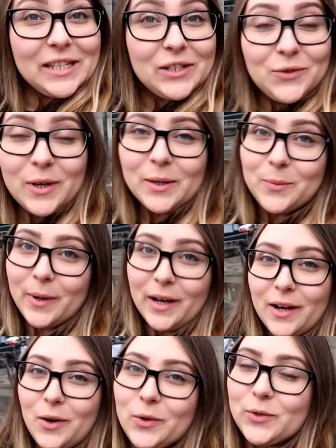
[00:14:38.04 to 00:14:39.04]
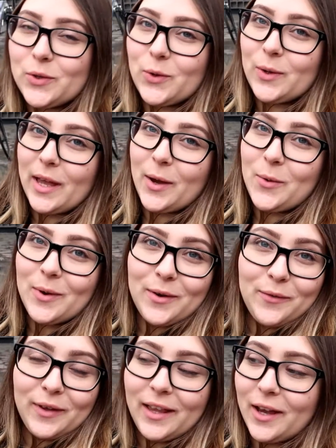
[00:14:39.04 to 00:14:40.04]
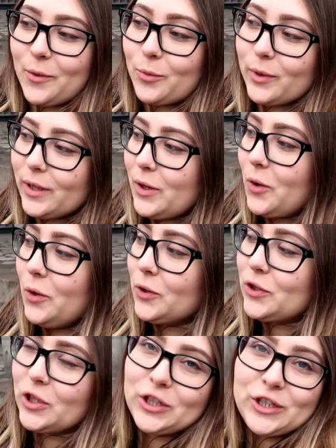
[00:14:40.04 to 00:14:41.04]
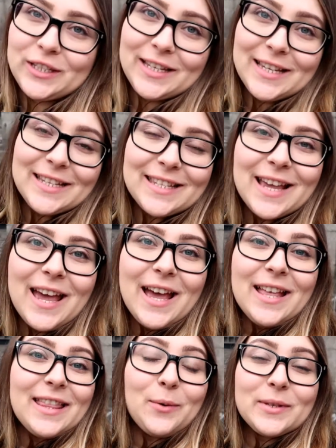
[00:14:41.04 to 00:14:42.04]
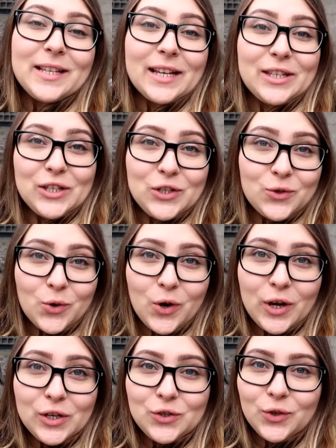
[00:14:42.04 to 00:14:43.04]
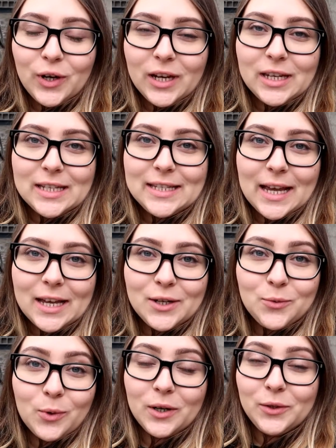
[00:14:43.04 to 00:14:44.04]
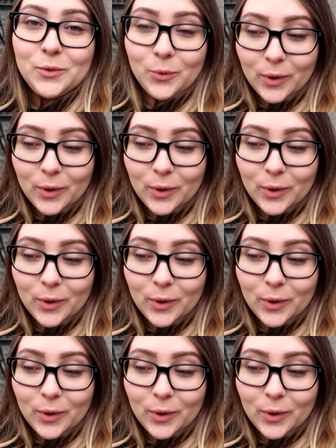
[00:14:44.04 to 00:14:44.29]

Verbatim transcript: district where also like one of the like really old churches is. That was like destroyed during the Second World